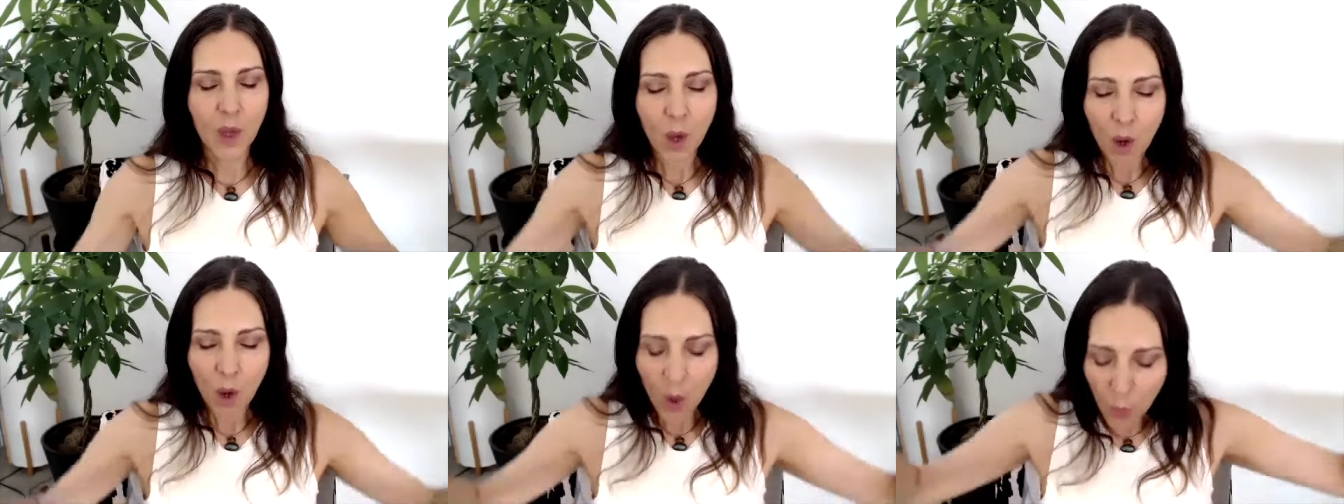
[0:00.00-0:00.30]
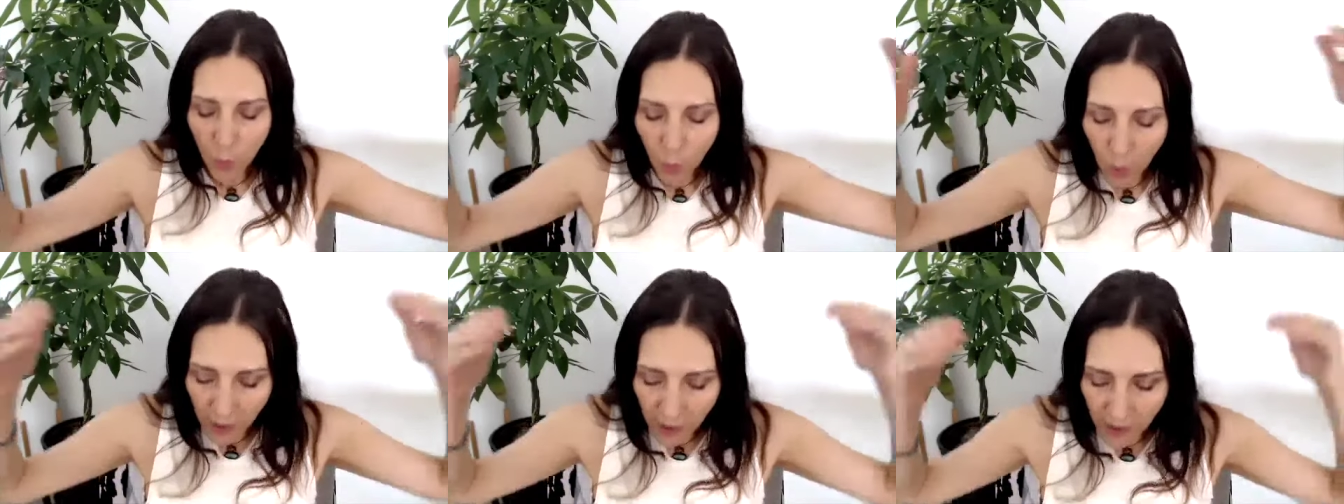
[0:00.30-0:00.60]

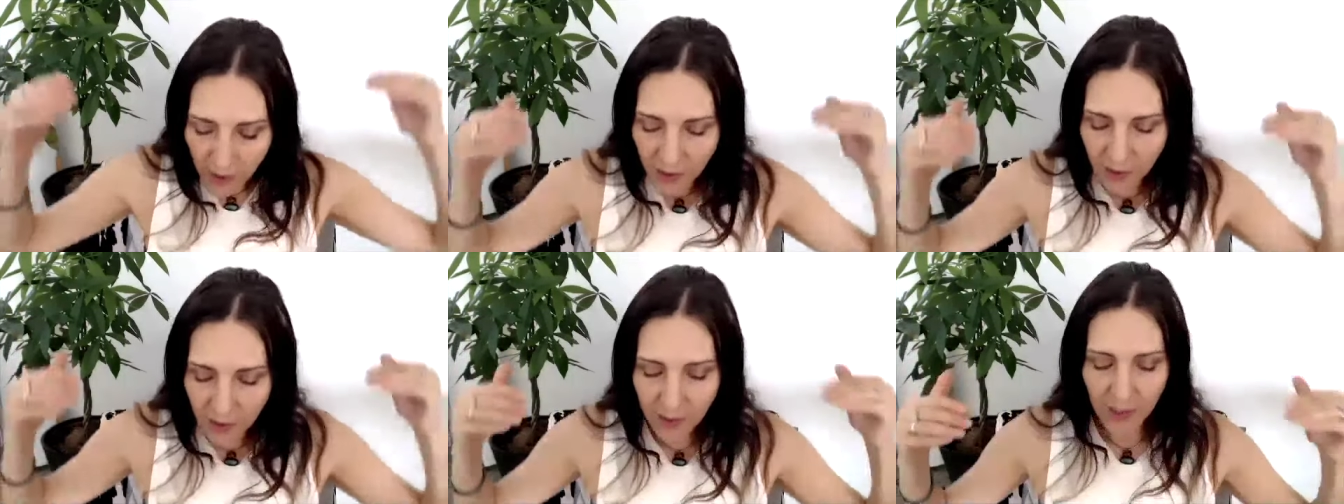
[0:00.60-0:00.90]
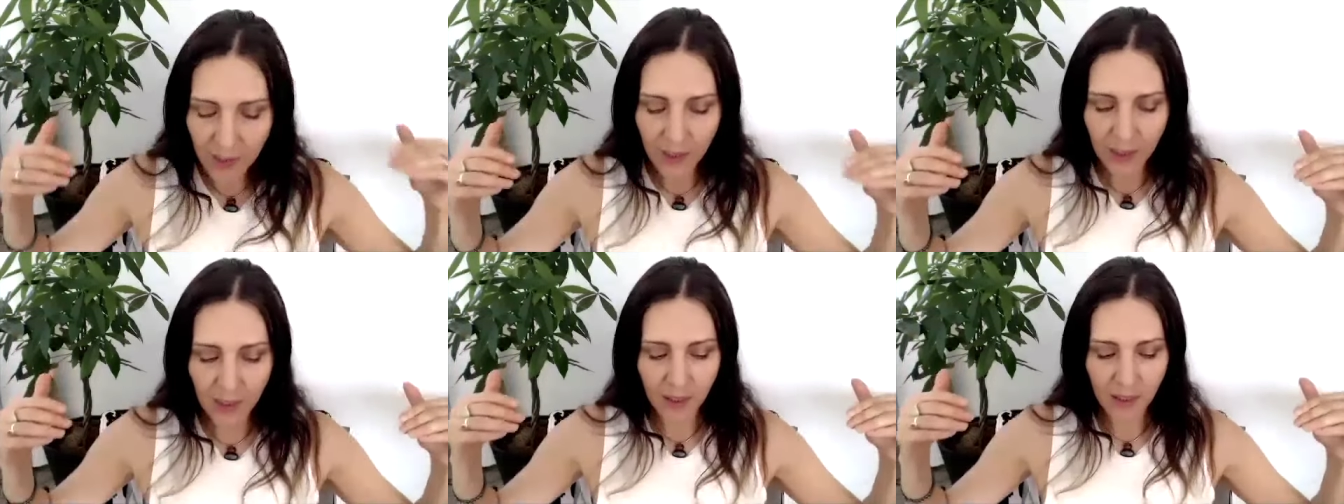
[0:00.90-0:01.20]

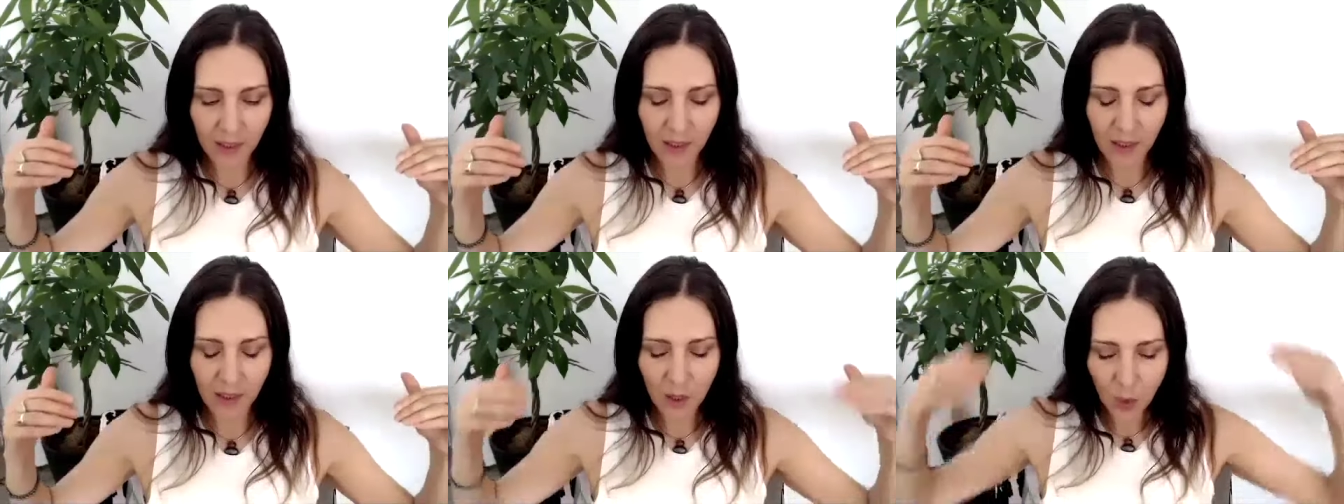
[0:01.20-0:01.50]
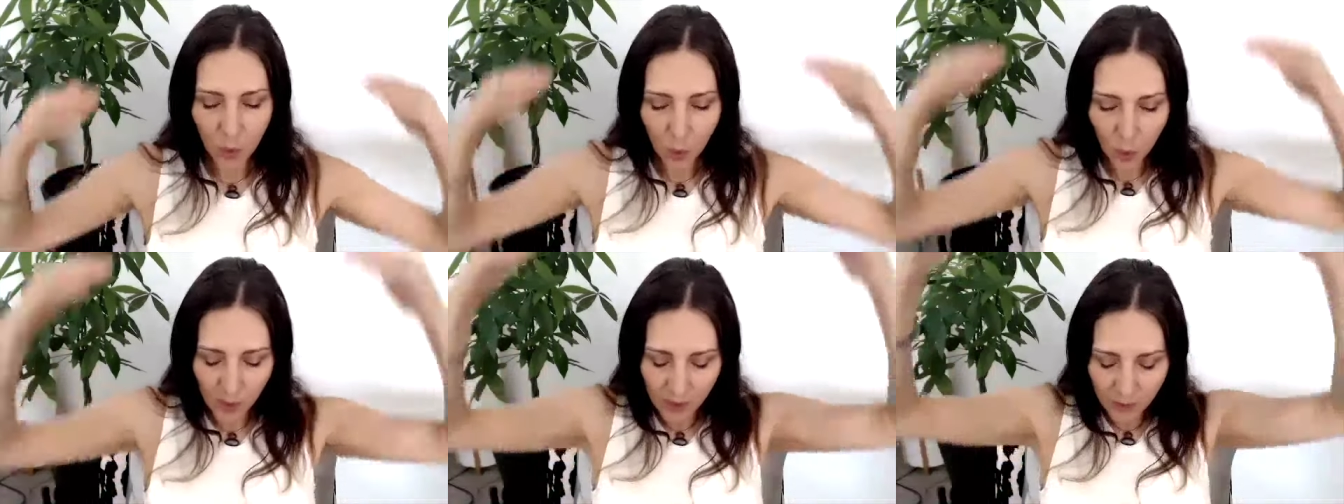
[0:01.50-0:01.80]
Awakening,
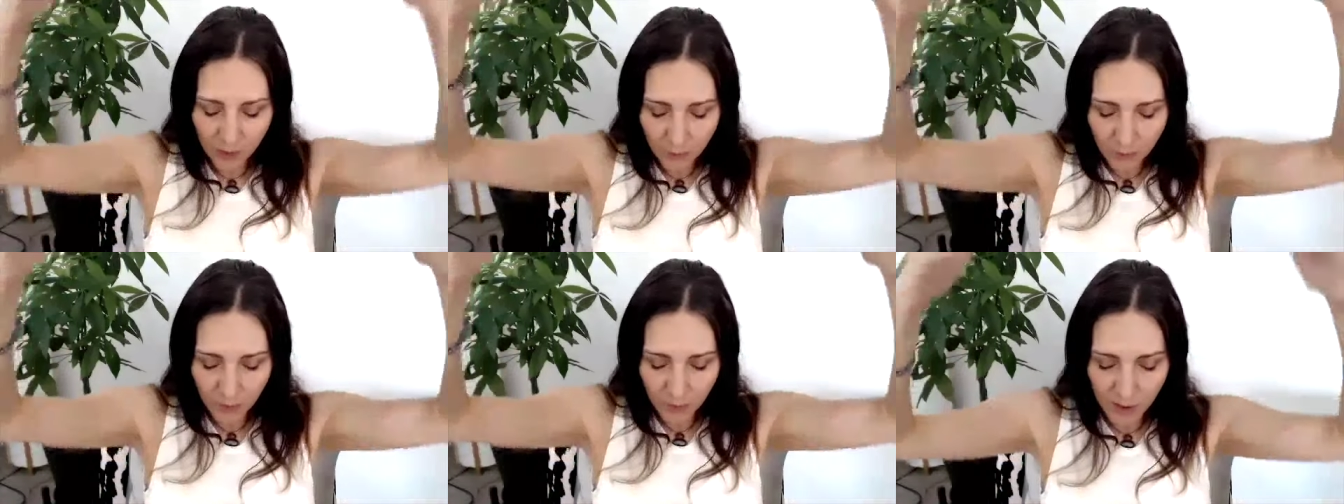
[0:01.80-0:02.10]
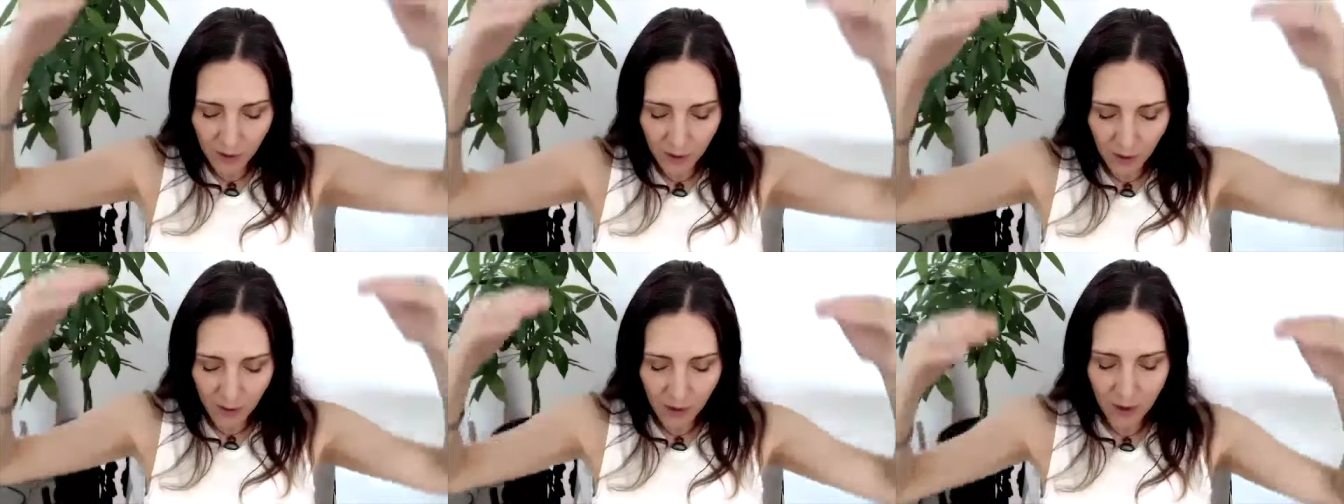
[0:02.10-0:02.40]
when it
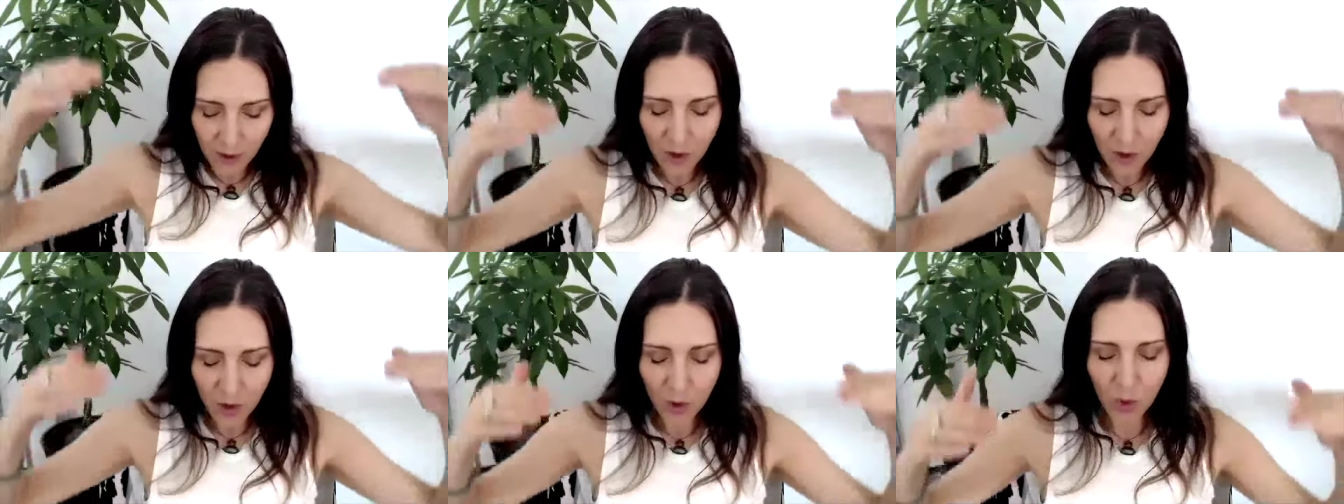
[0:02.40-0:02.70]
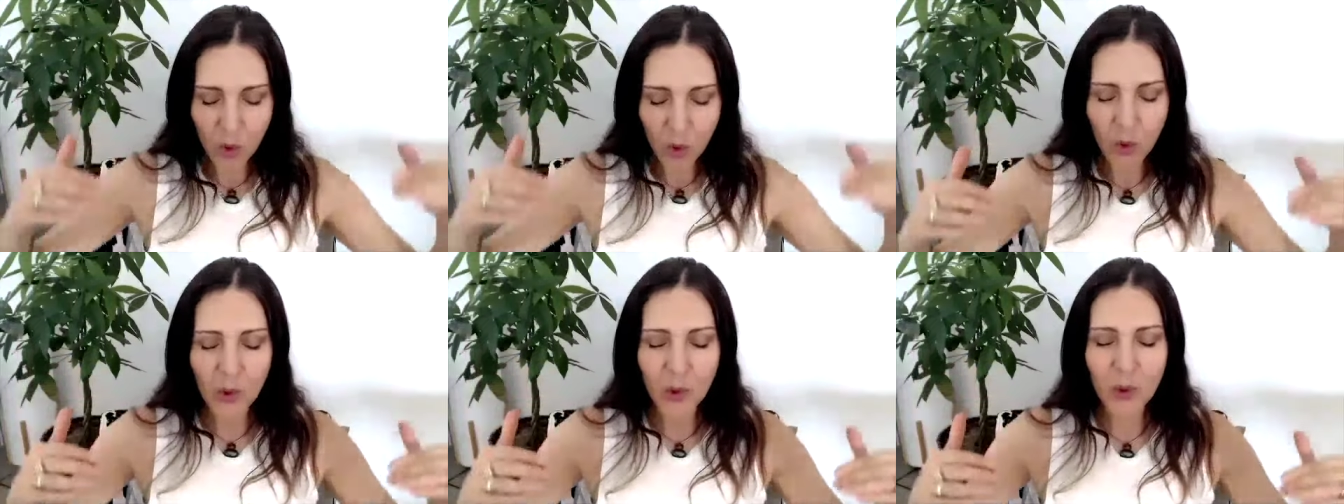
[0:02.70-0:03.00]
filters
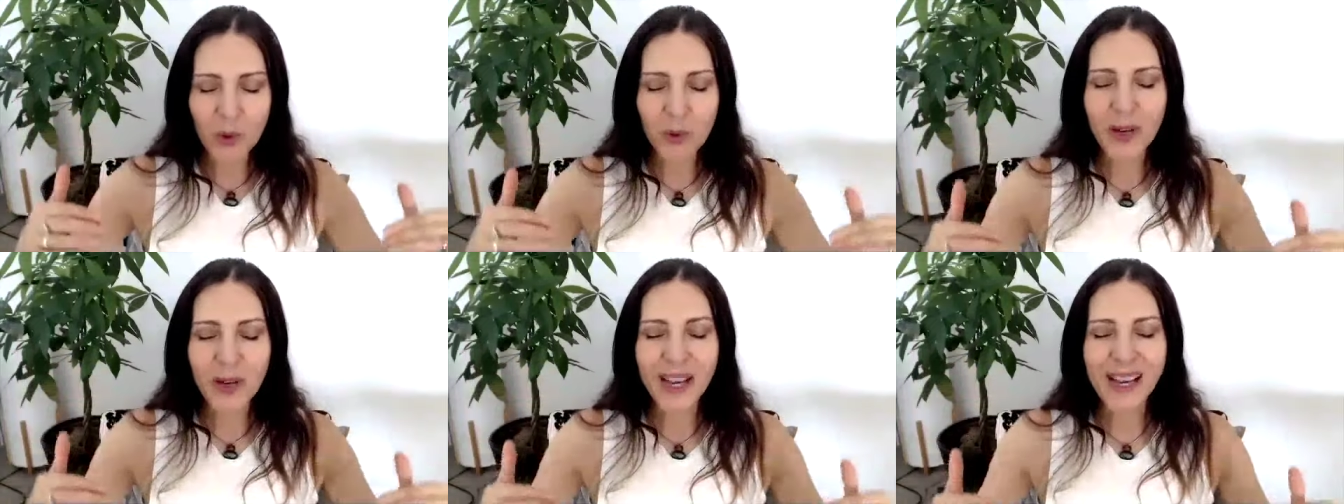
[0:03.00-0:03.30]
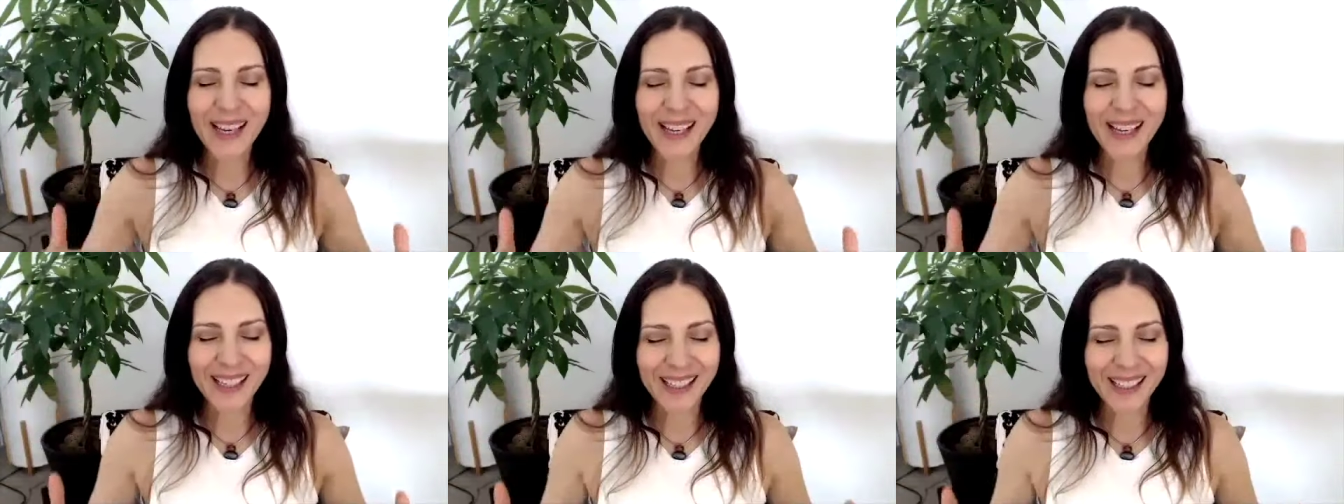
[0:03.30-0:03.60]
all the way,